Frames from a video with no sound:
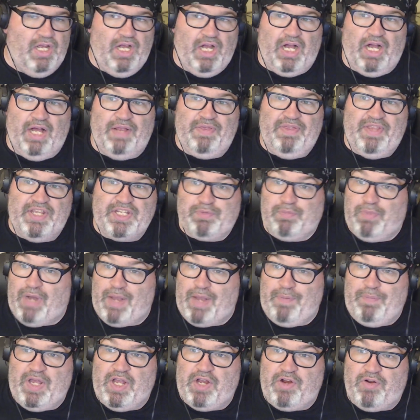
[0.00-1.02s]
Uh, this
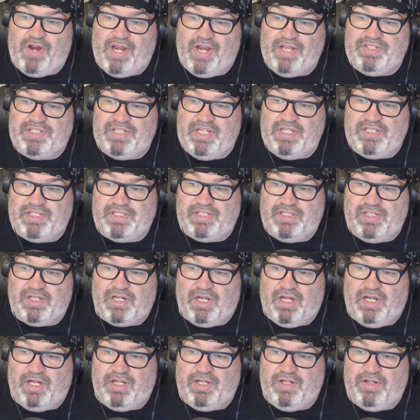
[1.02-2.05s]
might be a great season
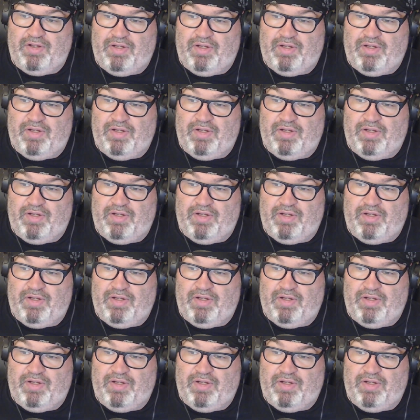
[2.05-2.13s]
uh,